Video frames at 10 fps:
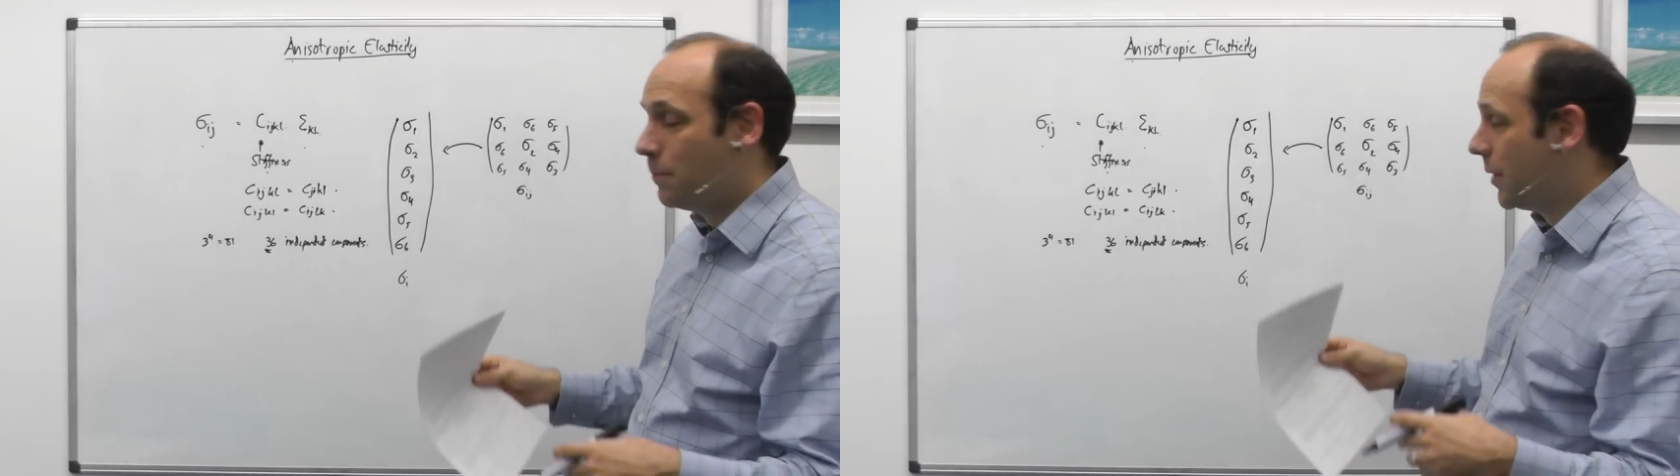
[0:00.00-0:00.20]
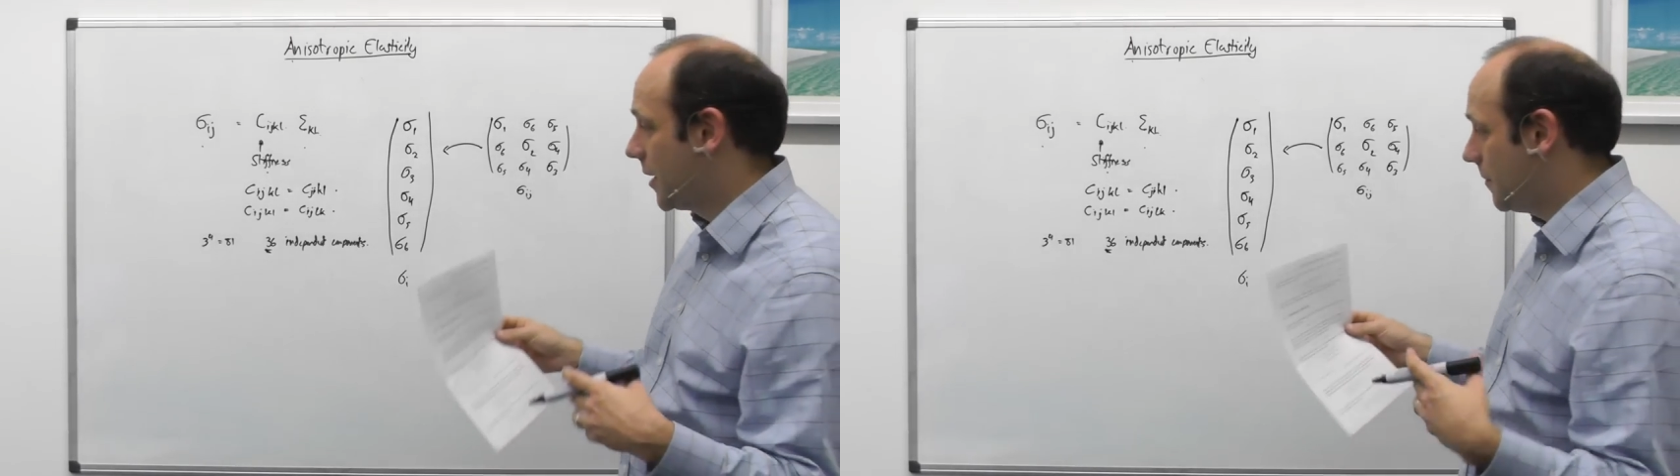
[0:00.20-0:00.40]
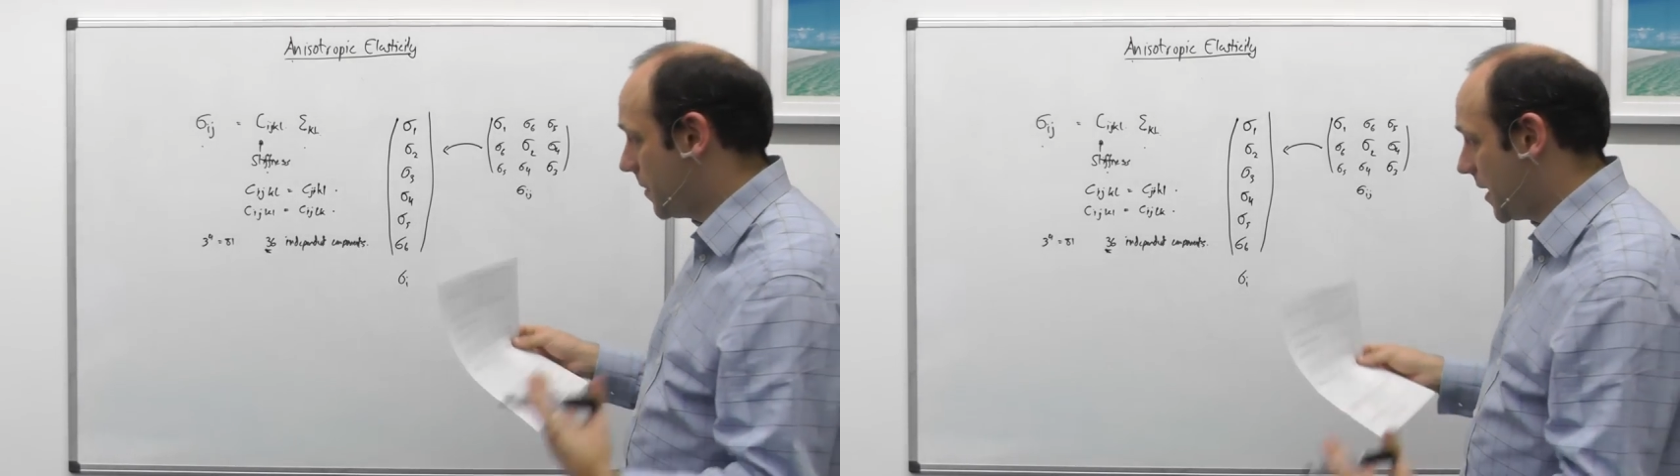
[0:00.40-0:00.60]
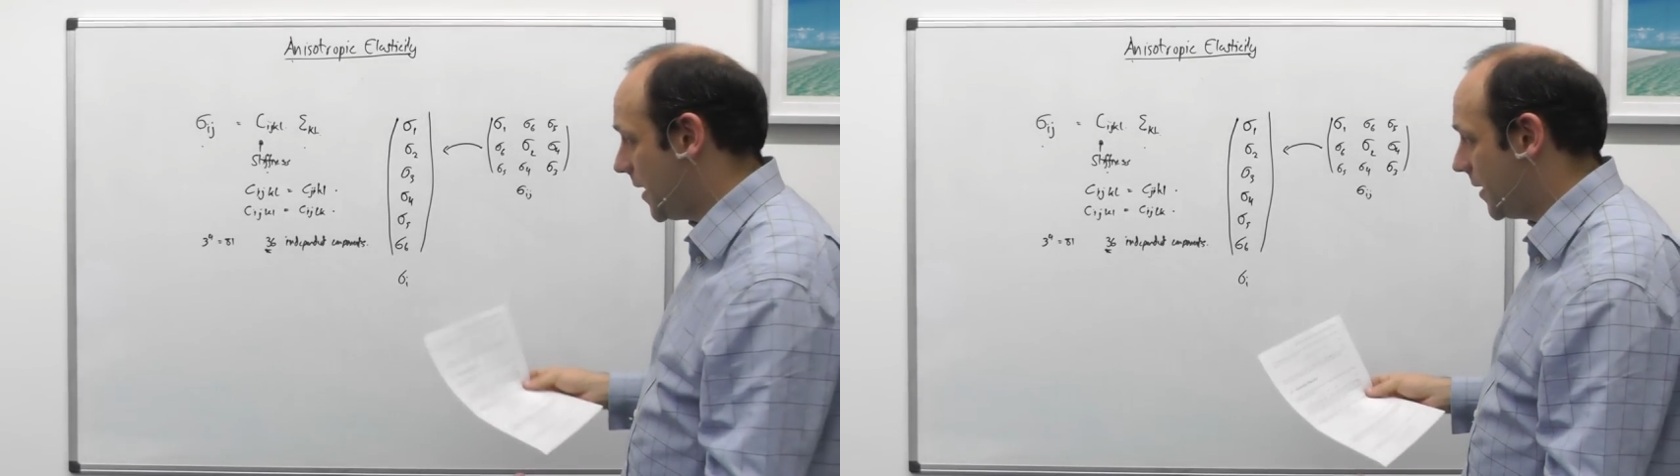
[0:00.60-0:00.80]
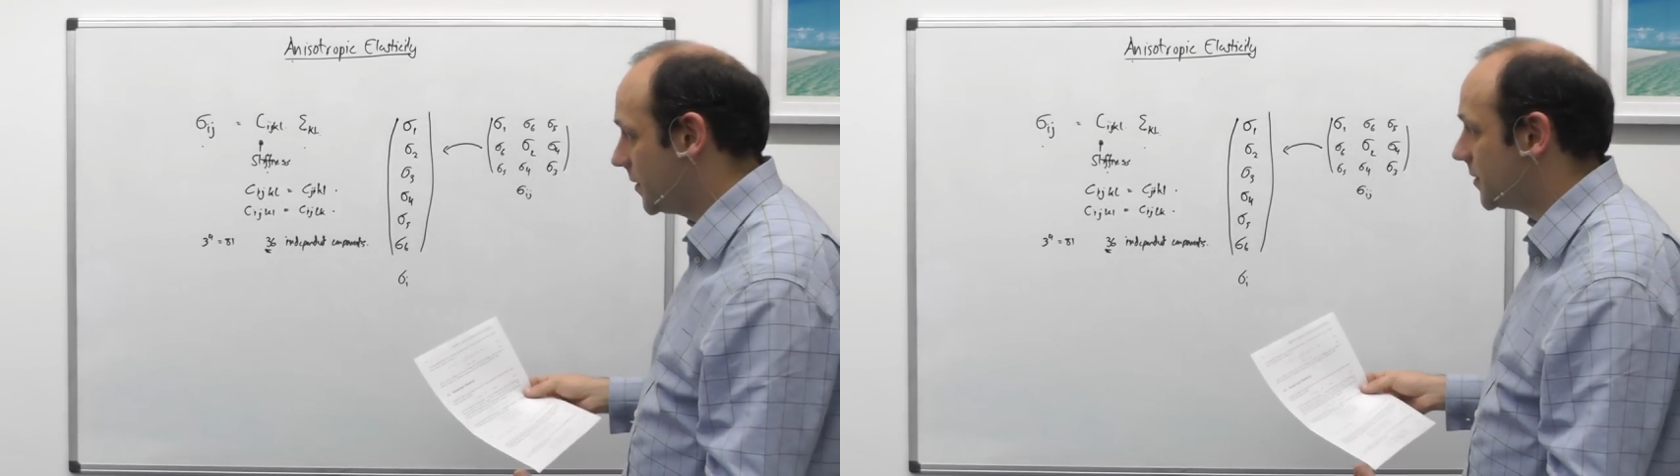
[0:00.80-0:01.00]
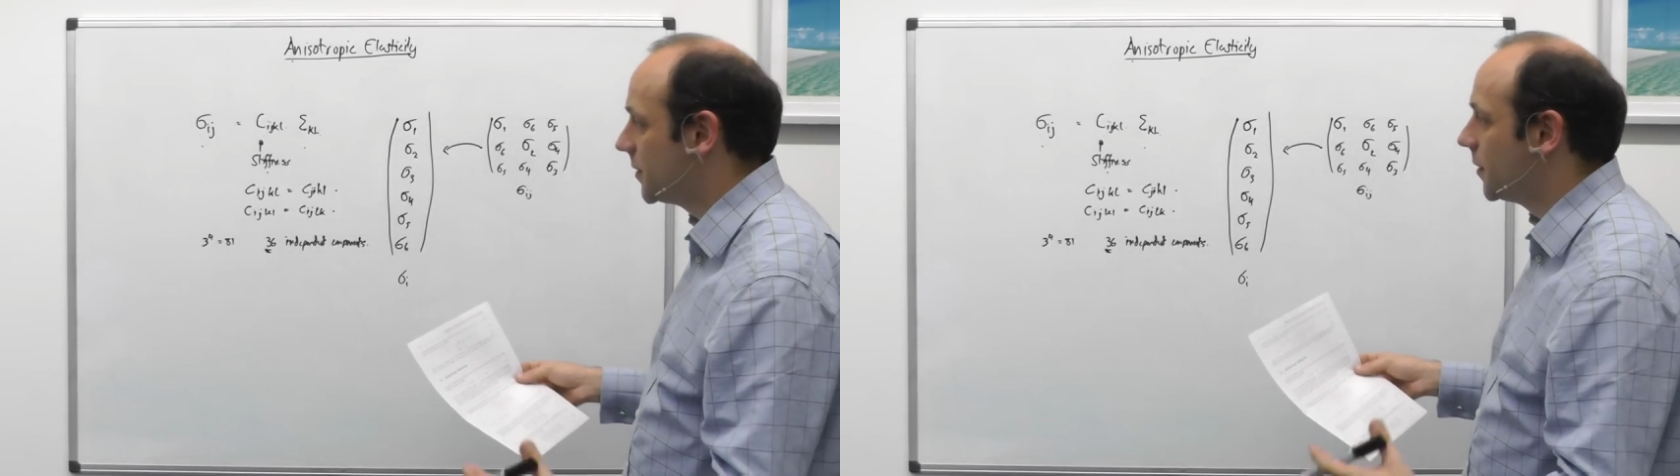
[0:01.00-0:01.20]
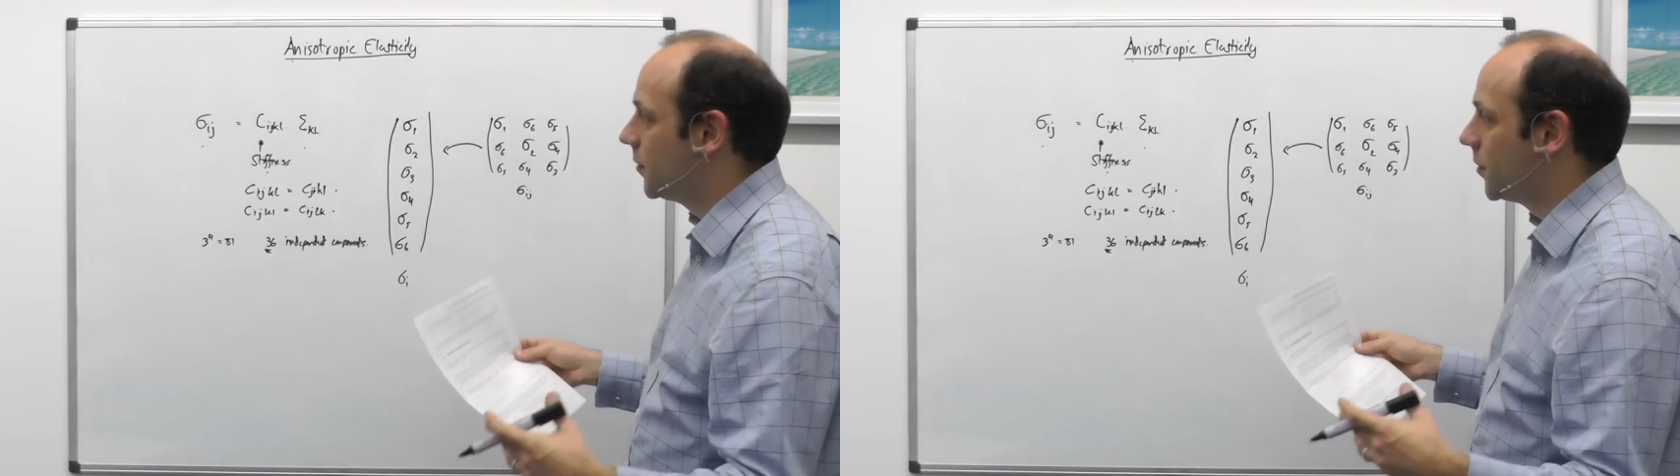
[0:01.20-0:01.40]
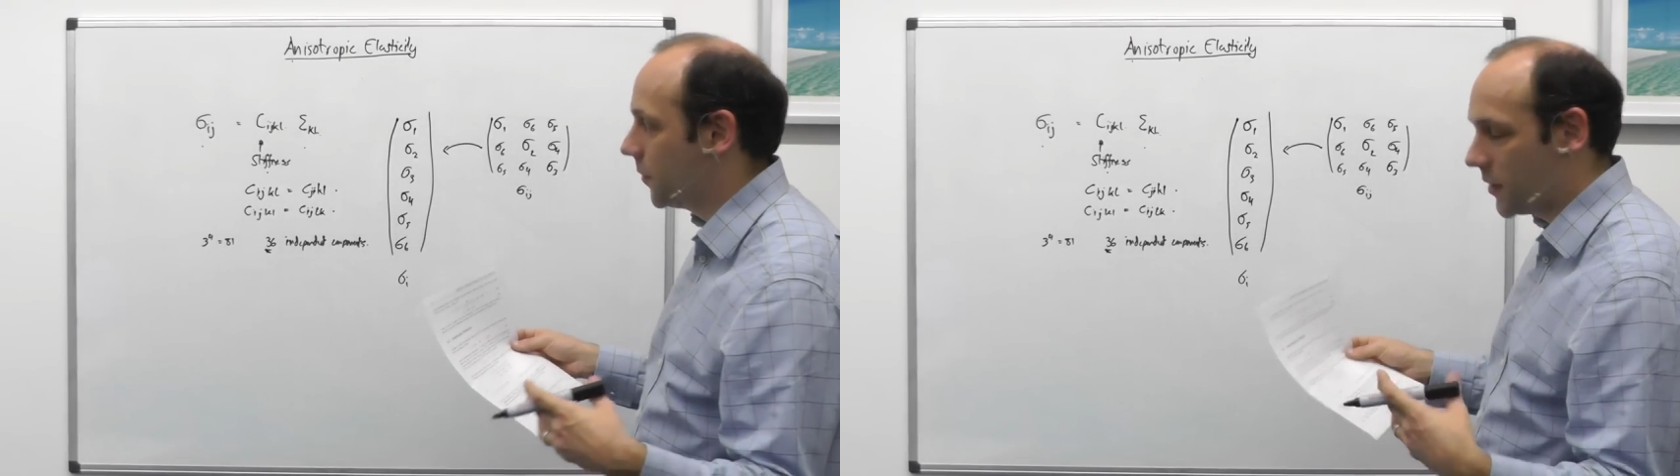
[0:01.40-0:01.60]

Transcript: But it means that